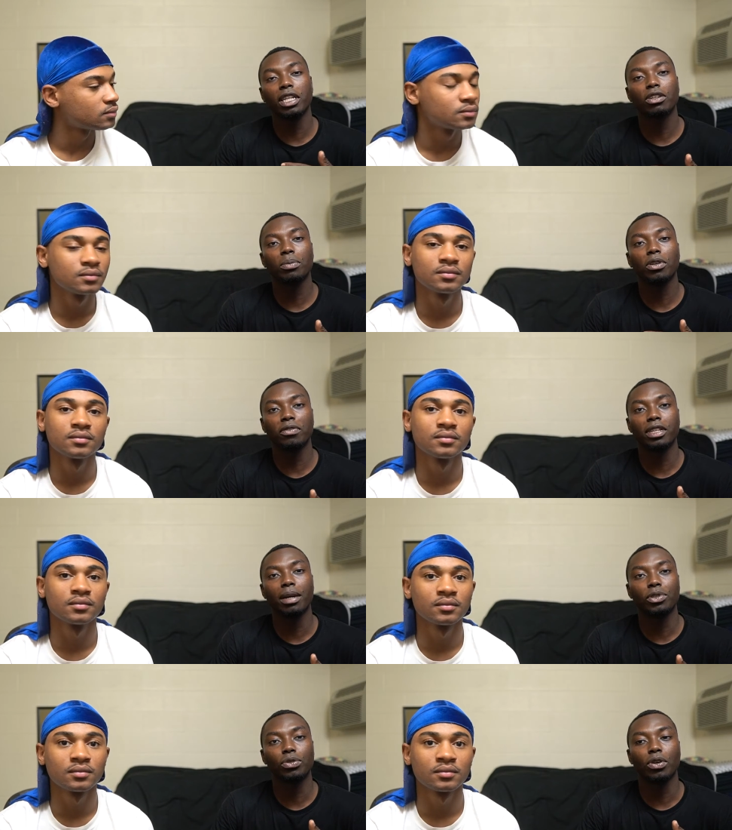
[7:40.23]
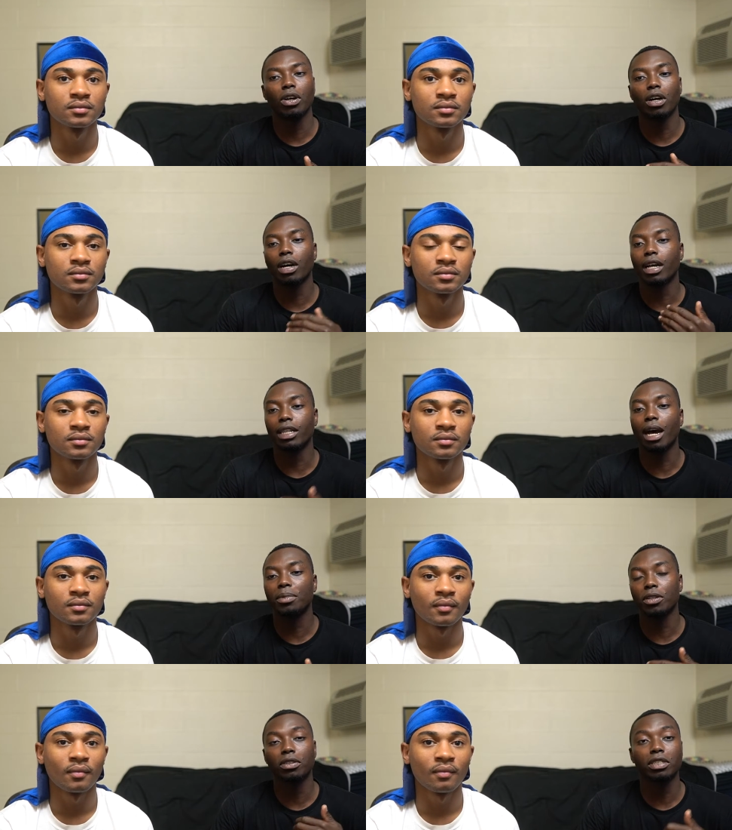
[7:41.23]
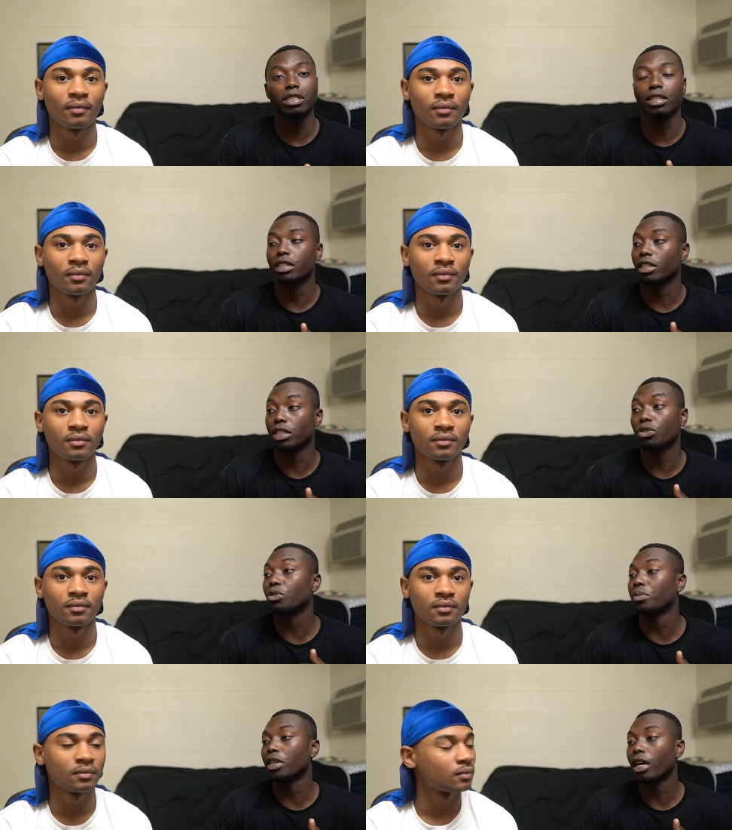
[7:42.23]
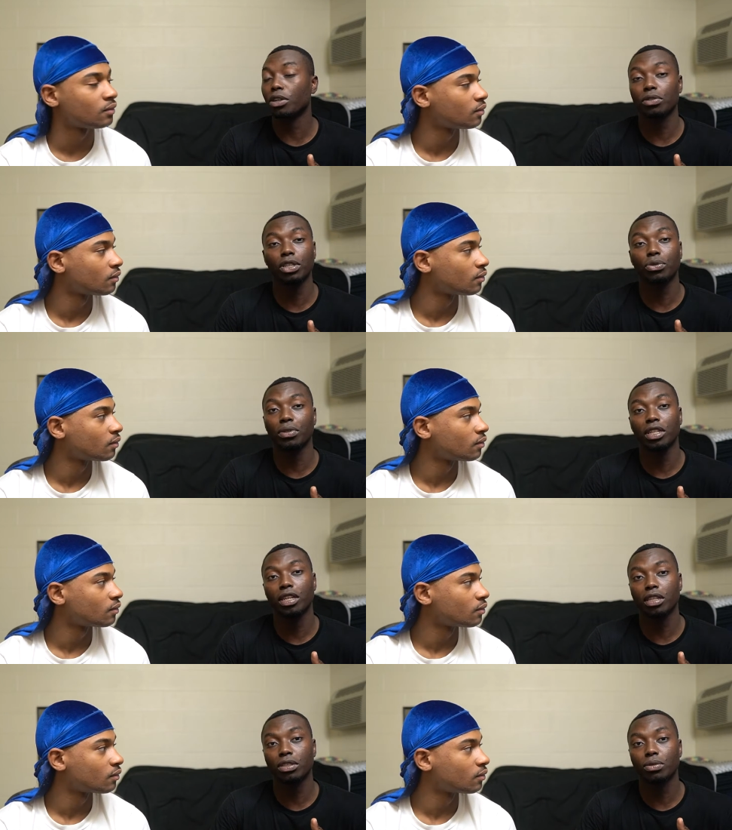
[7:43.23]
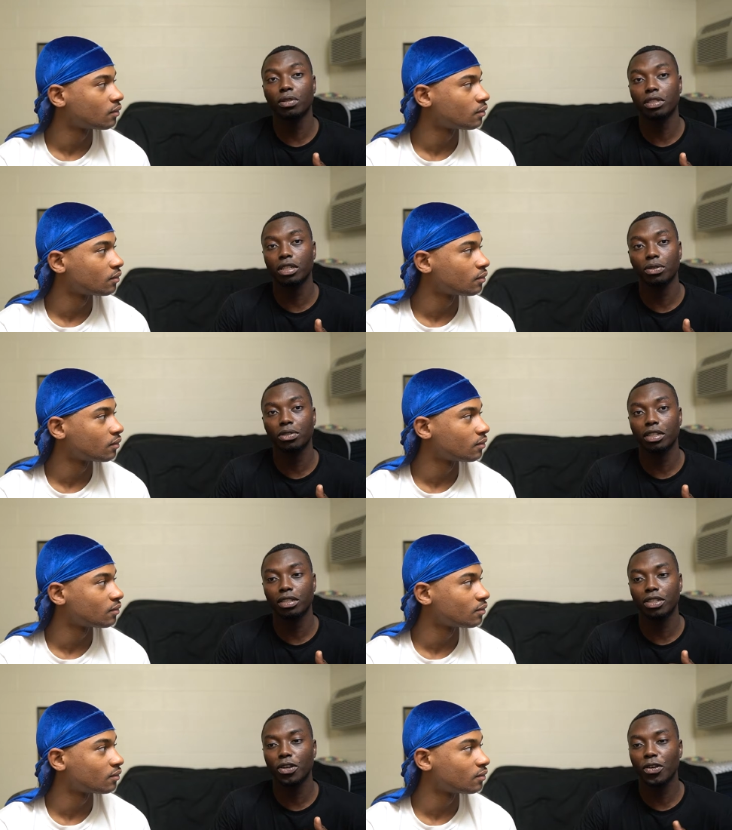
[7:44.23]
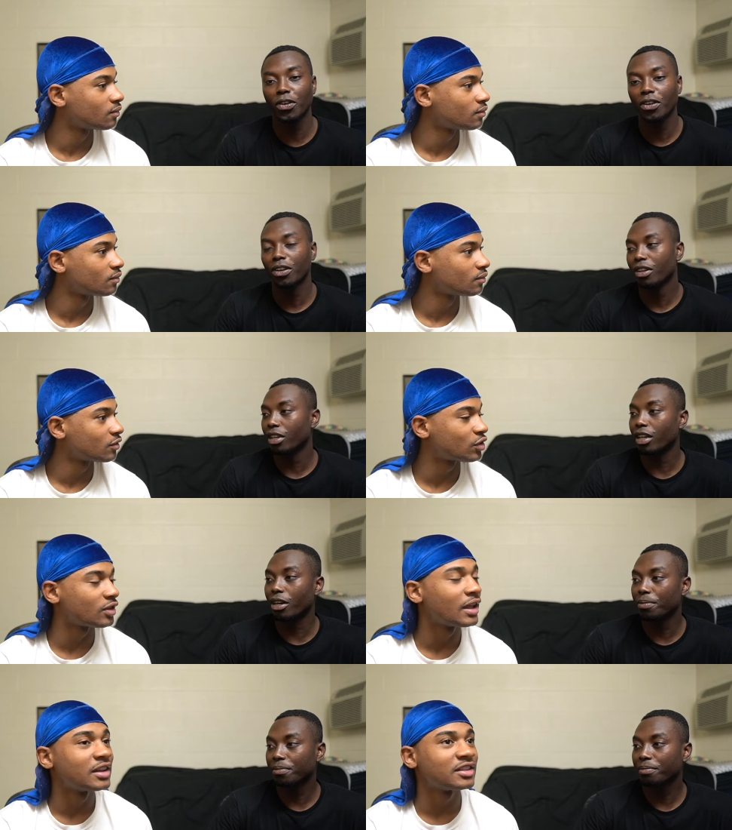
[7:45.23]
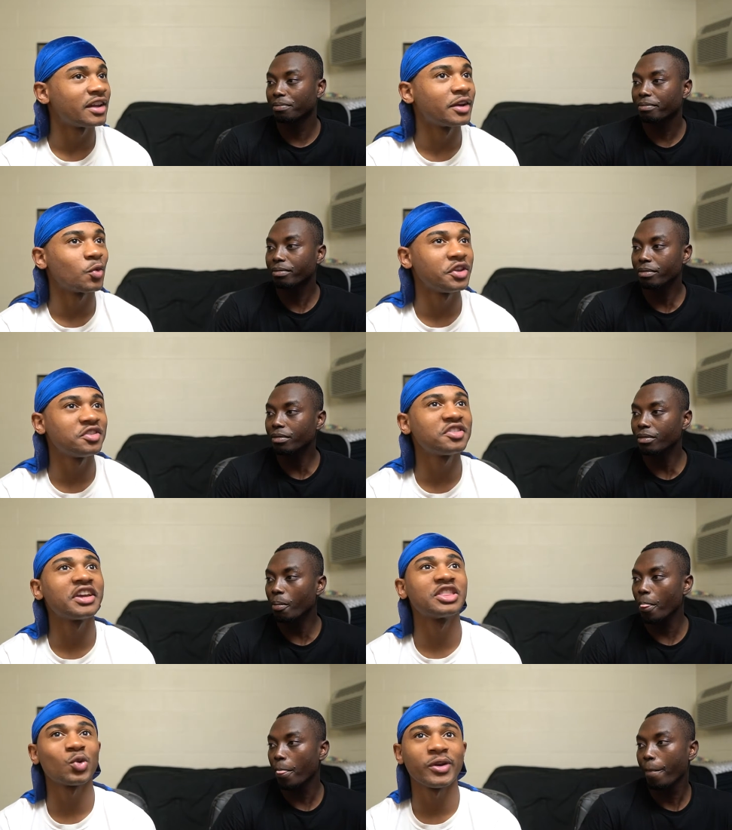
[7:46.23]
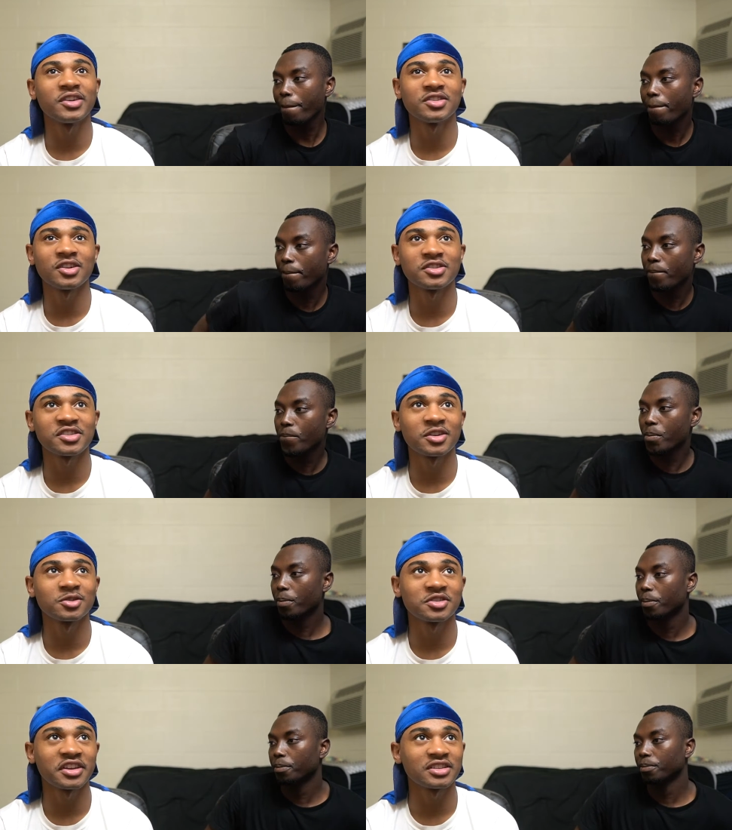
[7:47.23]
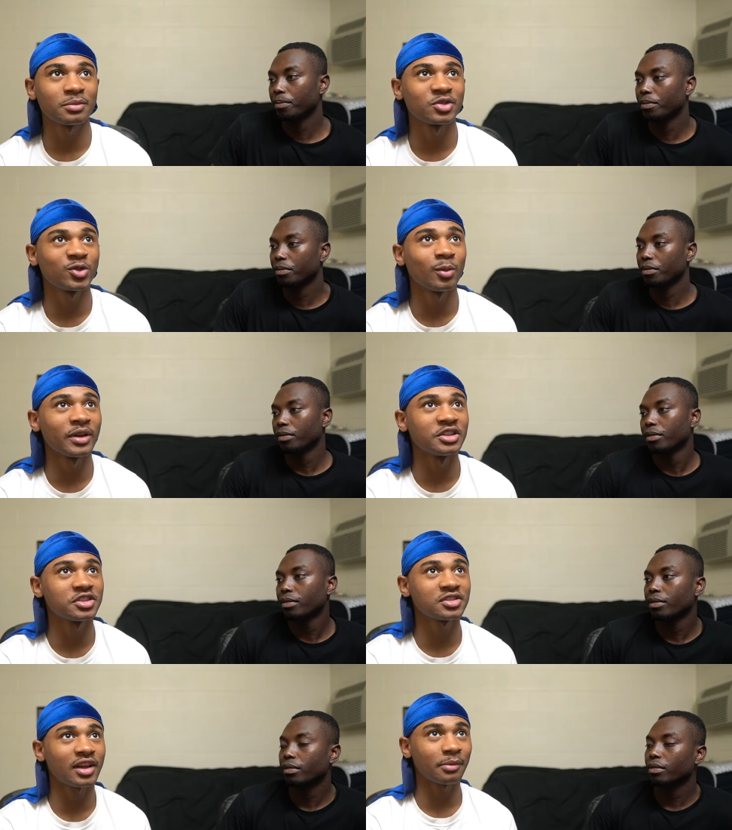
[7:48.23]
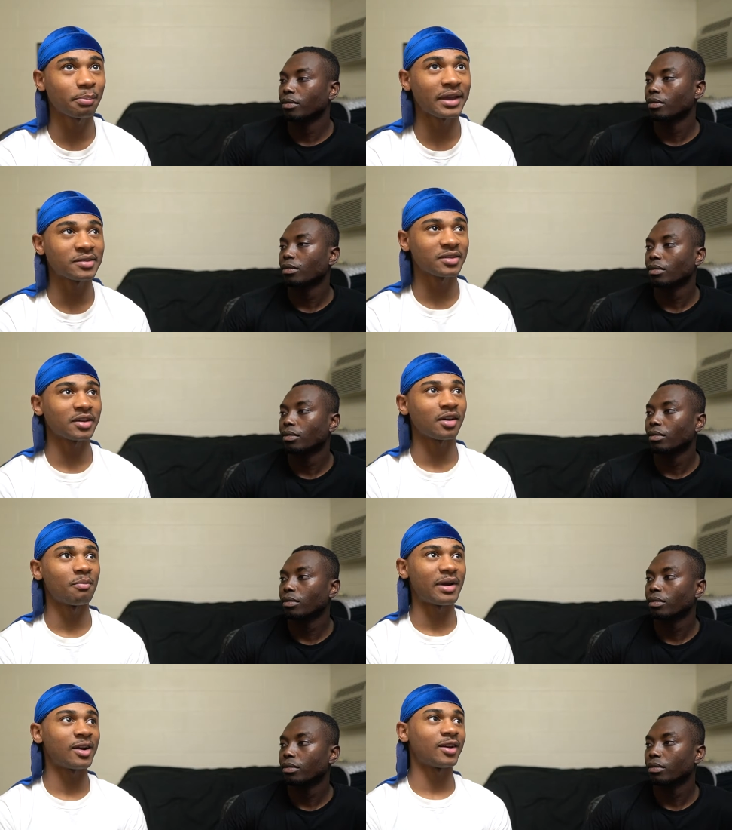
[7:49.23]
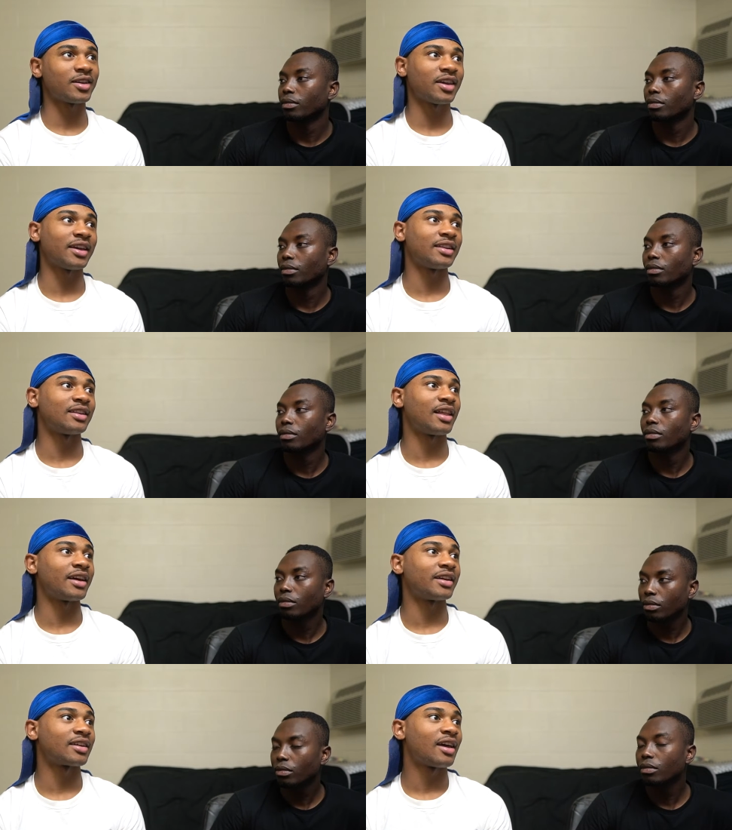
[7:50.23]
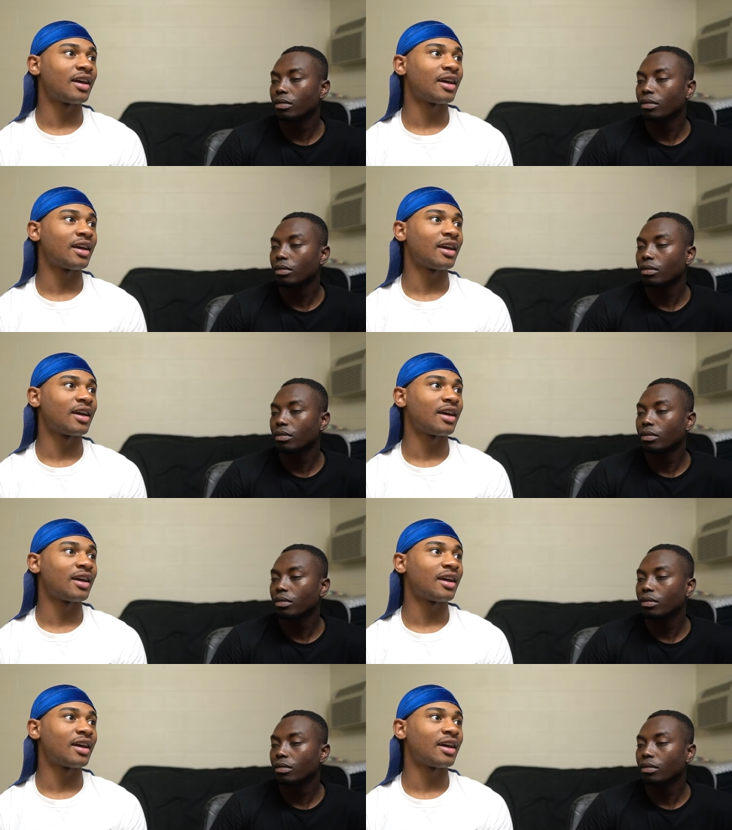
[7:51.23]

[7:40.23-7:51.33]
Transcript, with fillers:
Speaker 1: a little bit of time to uh, adapt and understand things. It took me actually three years to understand those things. So,
Speaker 2: yeah. Like when you say three years to understand those things, I'm assuming just like basic American like